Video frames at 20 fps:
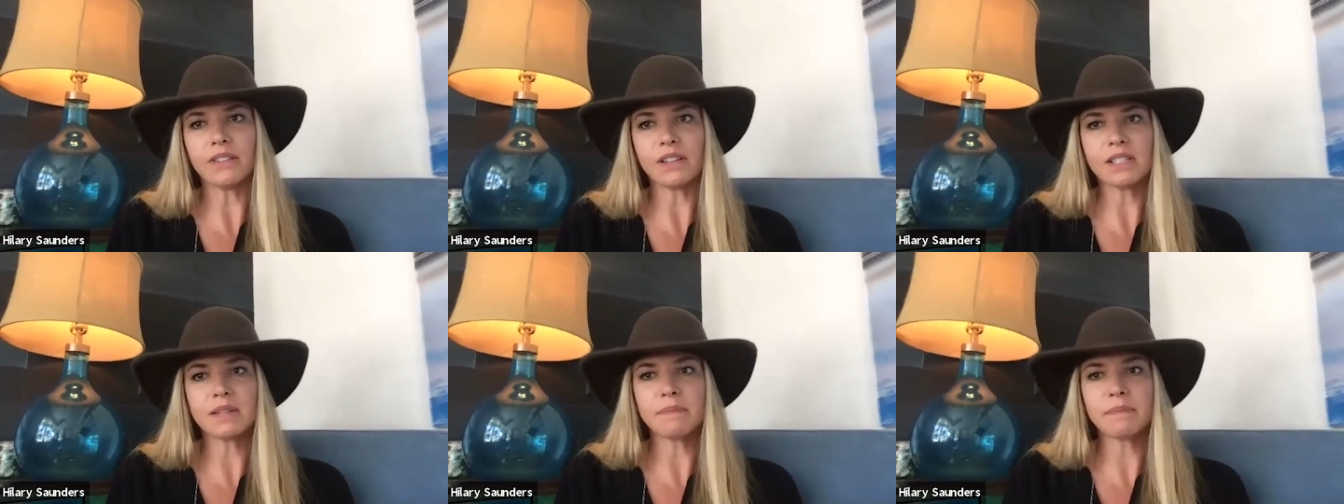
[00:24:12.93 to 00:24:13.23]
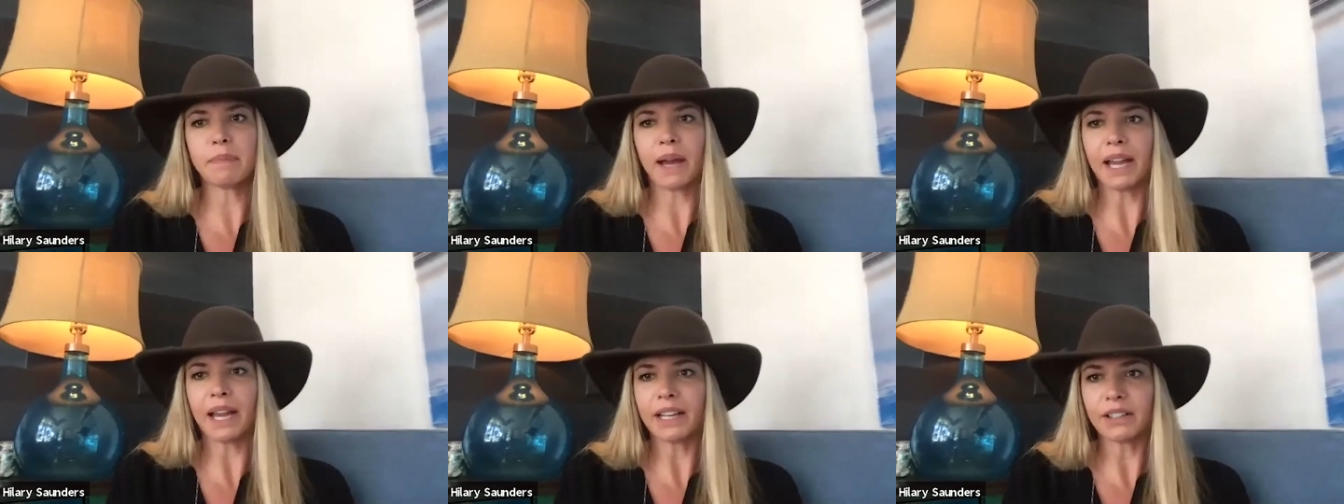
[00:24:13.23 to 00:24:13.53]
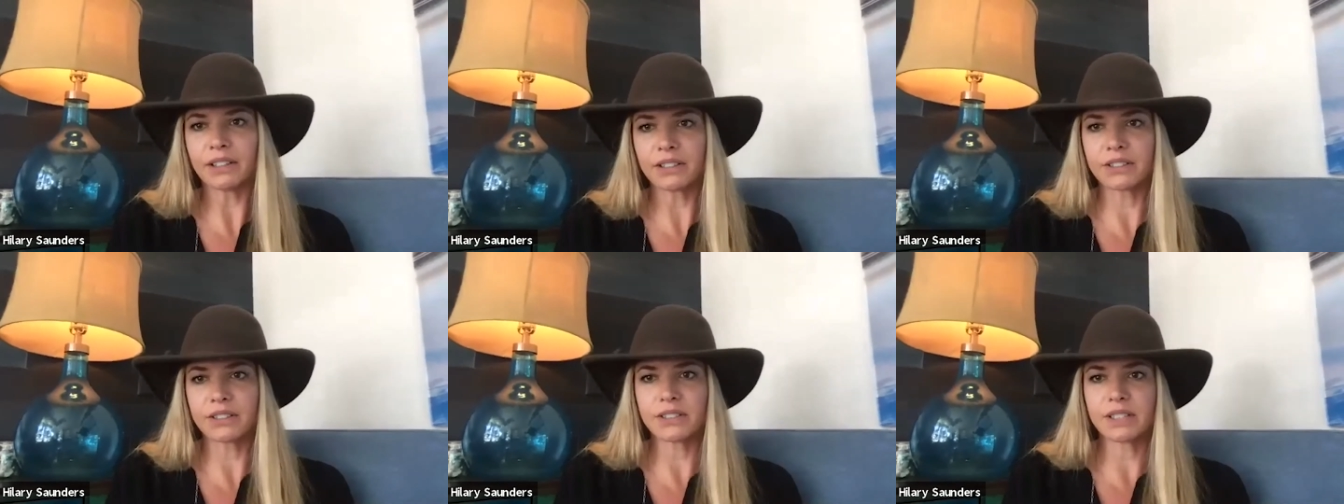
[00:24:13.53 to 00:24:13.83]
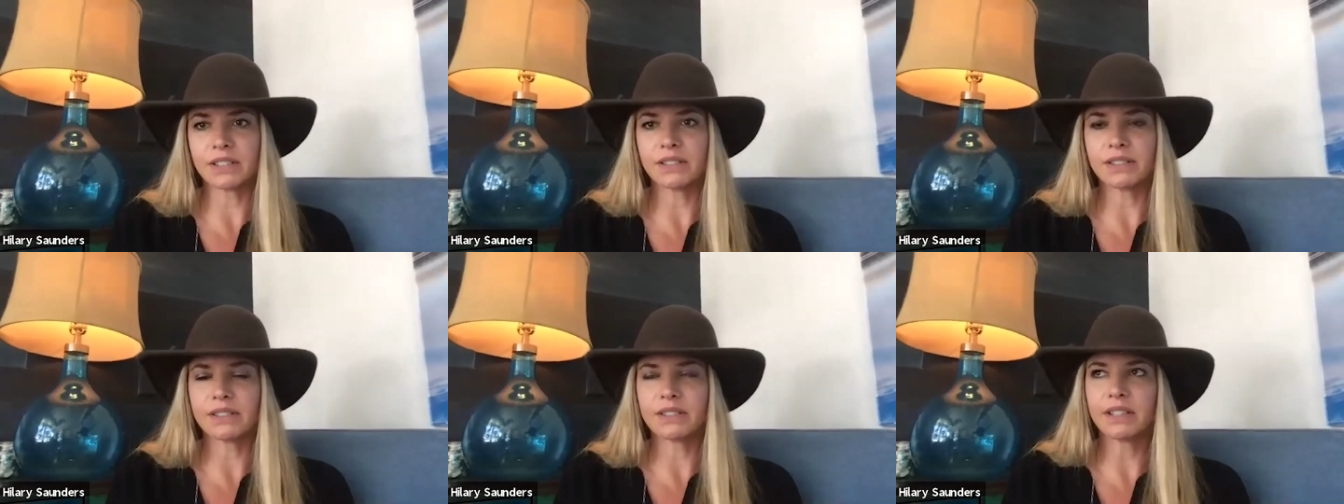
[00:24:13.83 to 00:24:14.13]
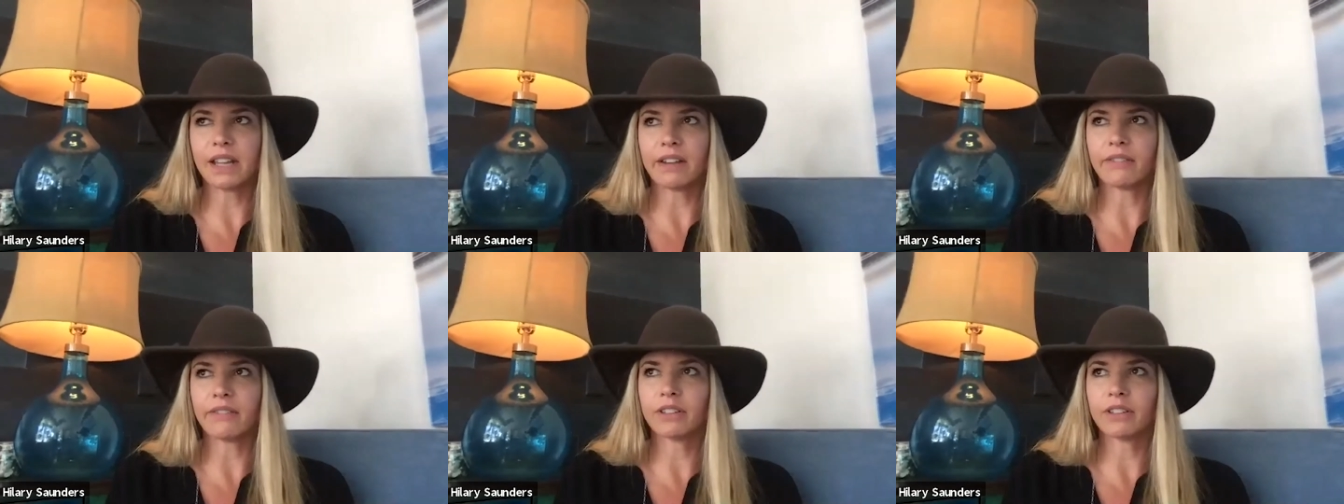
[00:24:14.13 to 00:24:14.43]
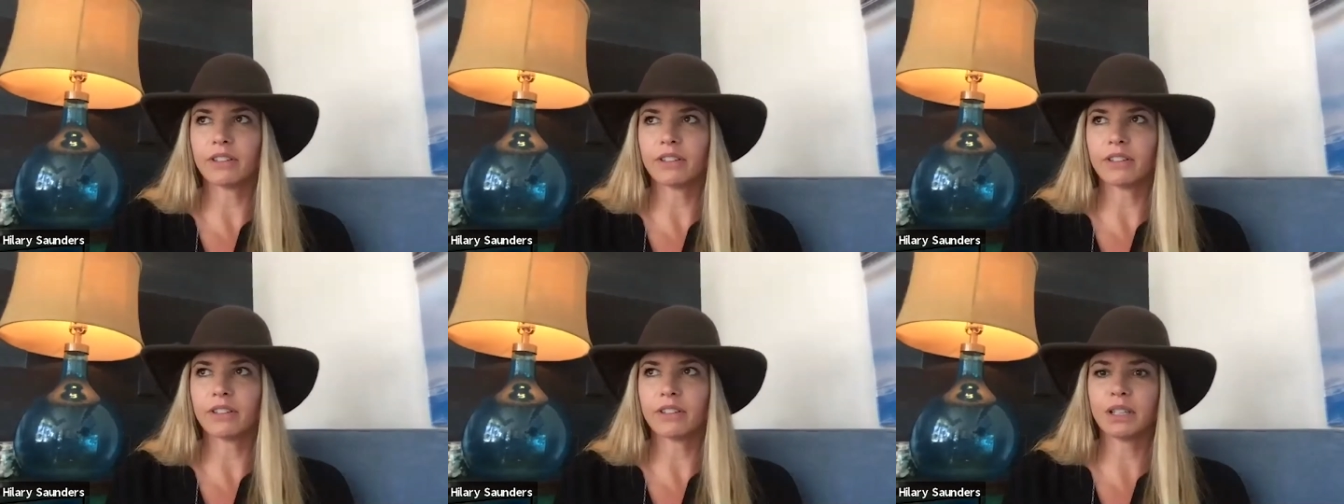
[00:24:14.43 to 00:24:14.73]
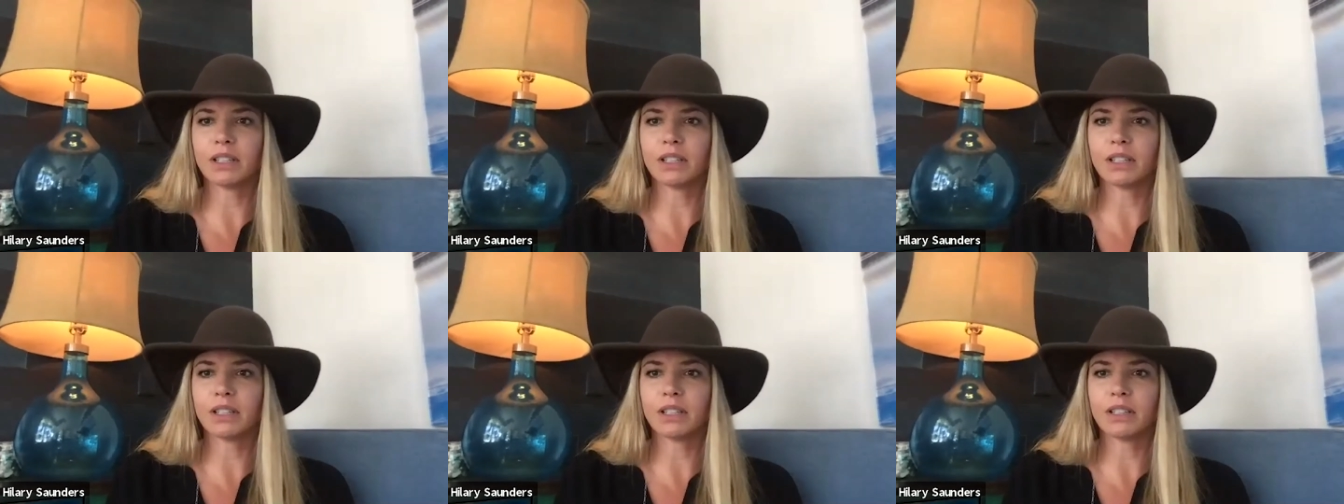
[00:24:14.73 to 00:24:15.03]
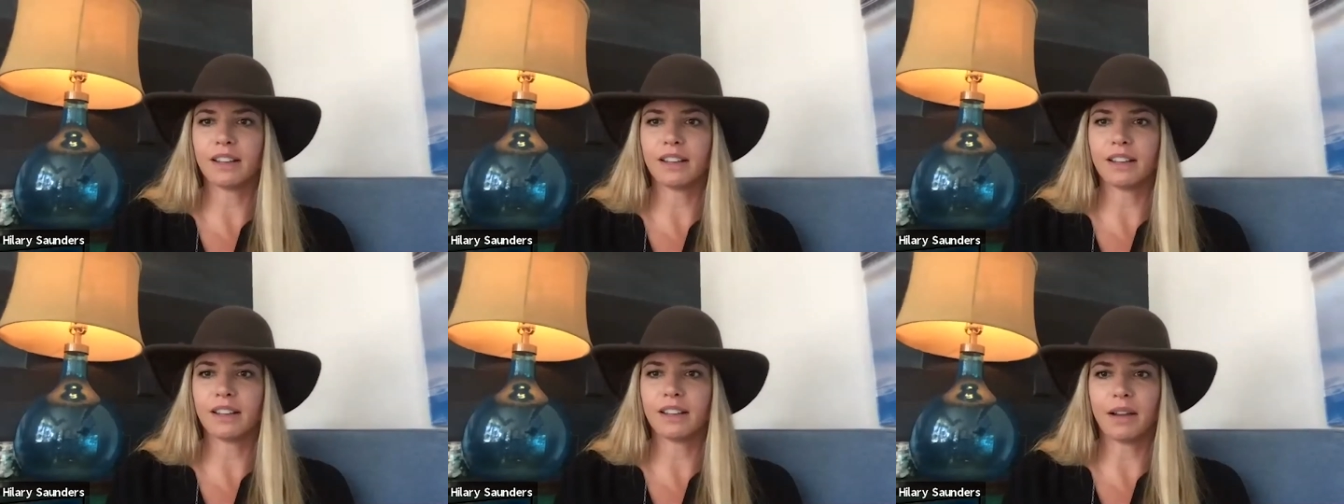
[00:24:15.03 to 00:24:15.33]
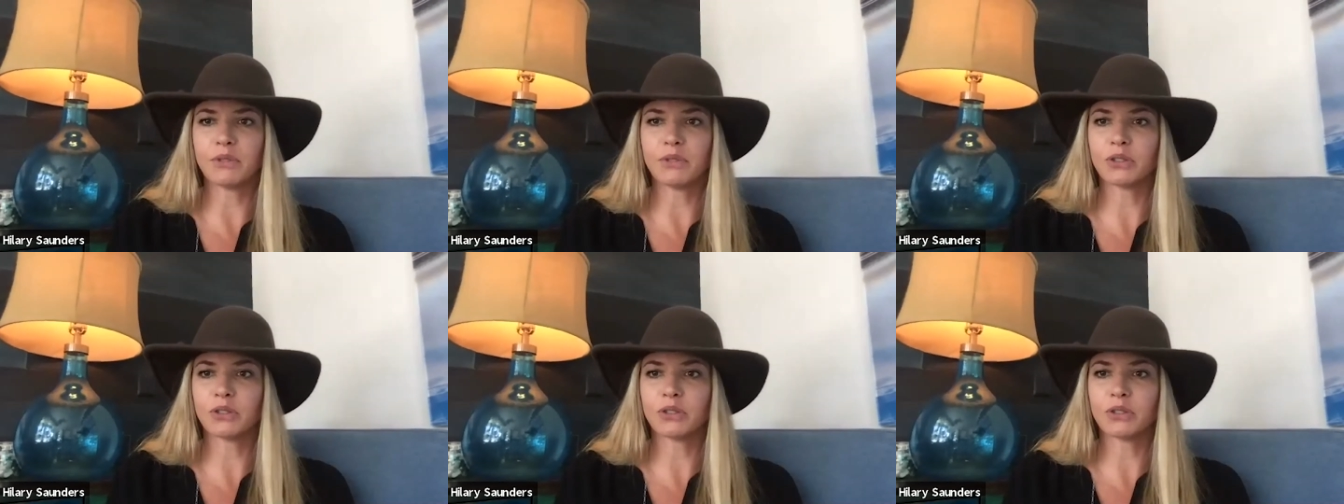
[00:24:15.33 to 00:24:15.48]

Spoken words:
into buyers, since everyone,